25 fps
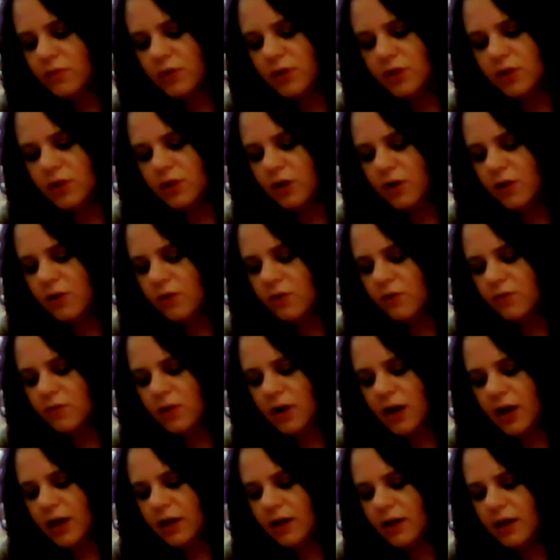You know,
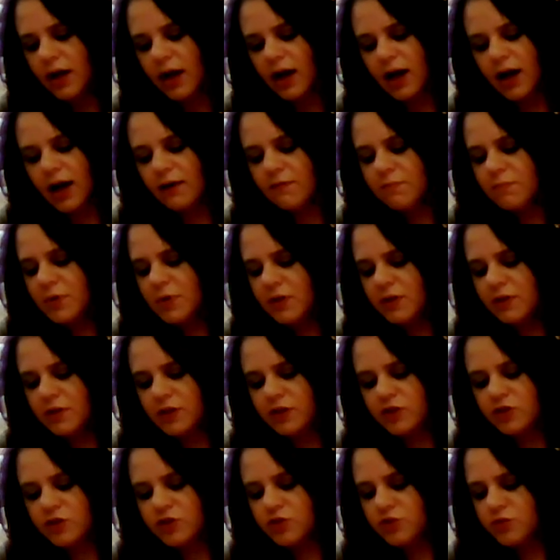I've been
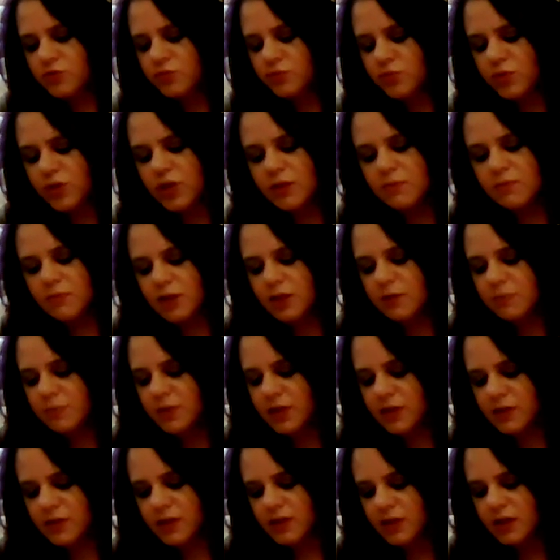extremely
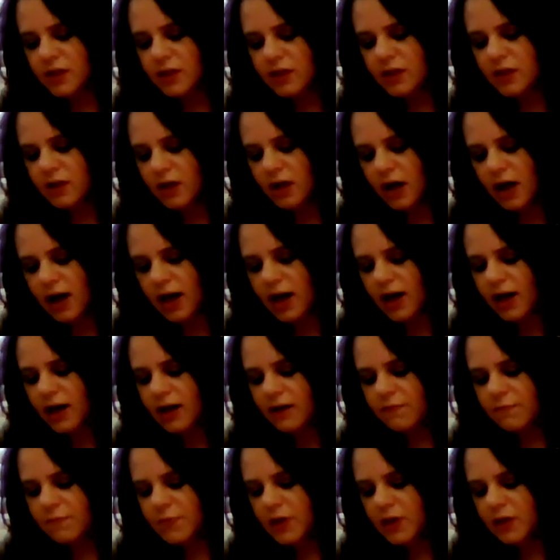busy. I
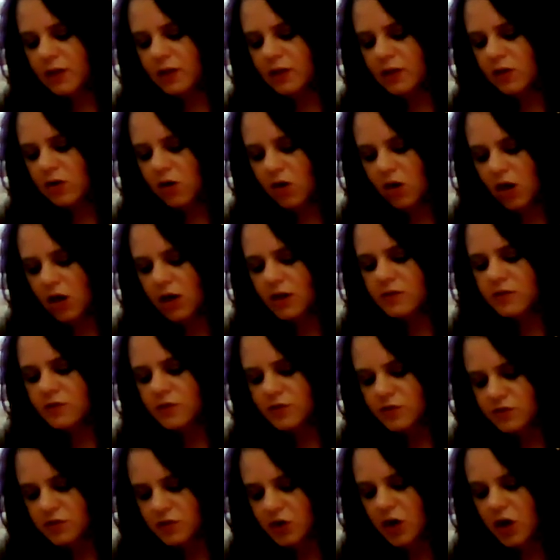have been
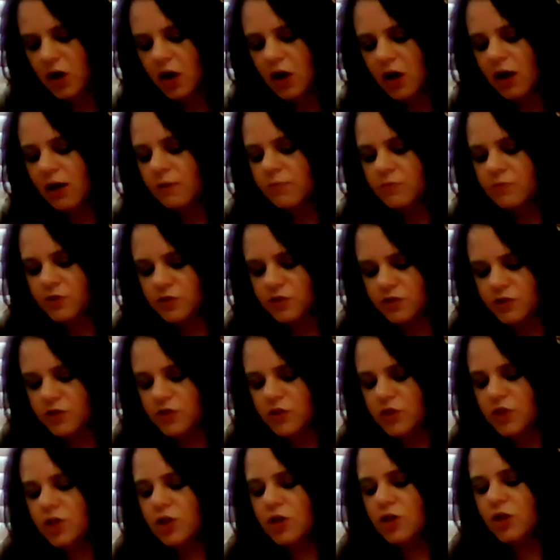nonstop,
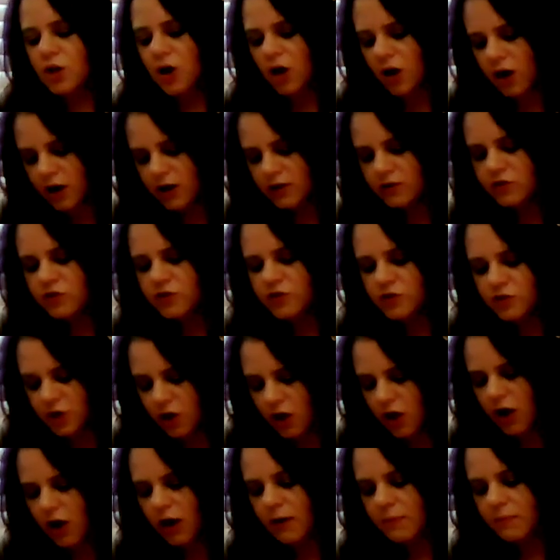just
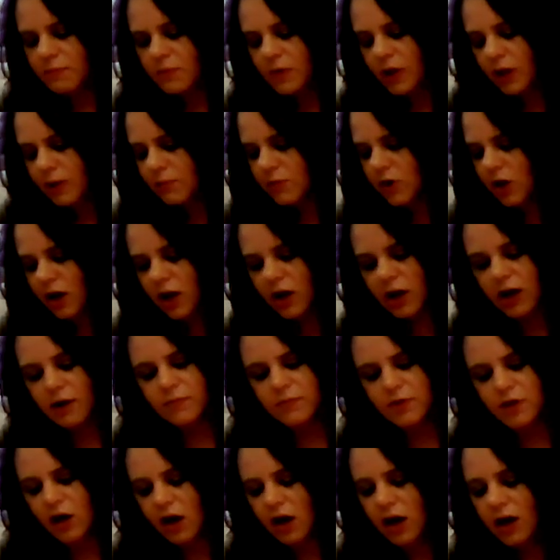nonstop. I'm
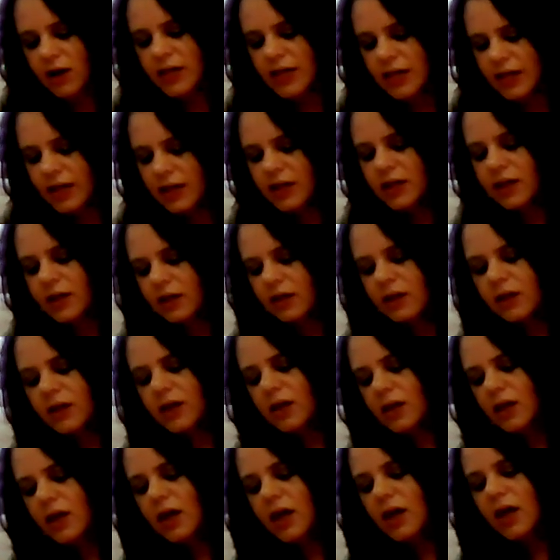not kidding.
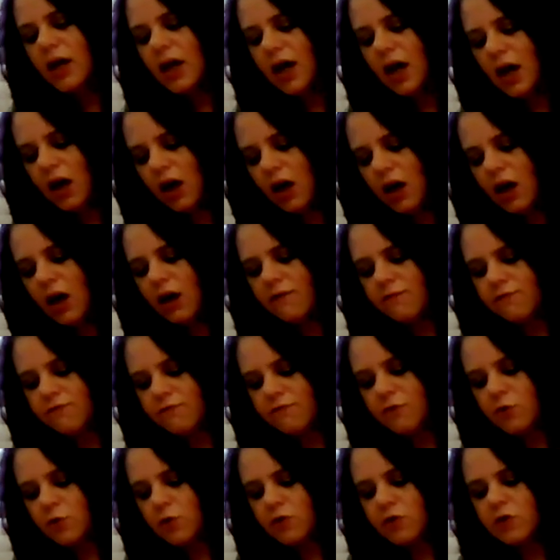
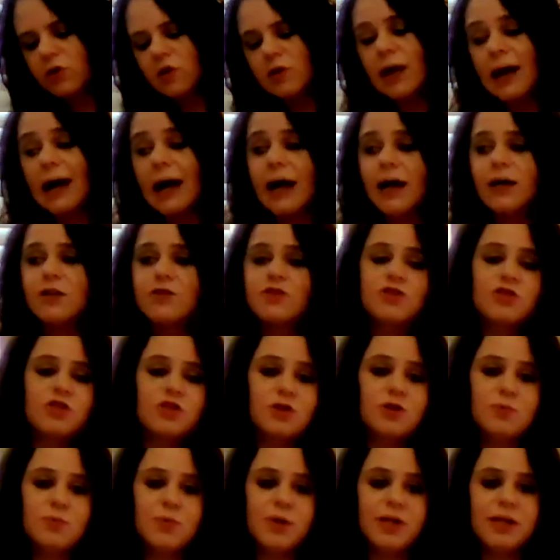For the last
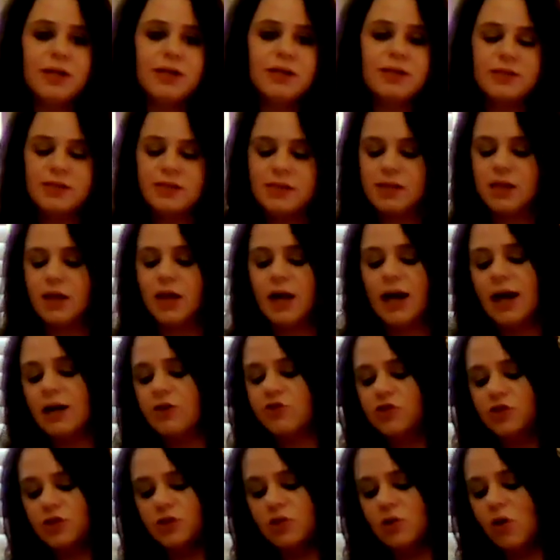2 weeks,
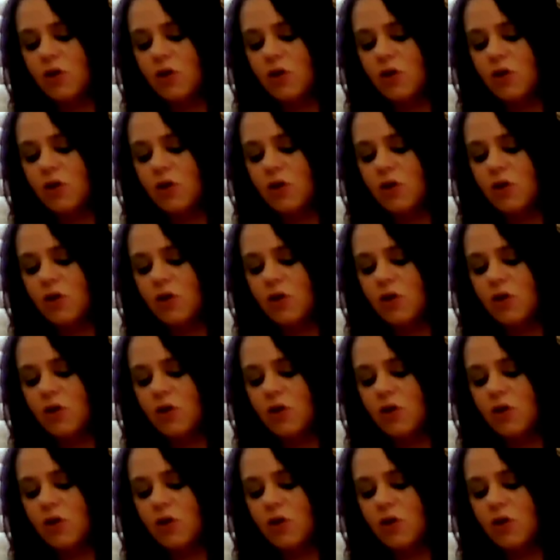actually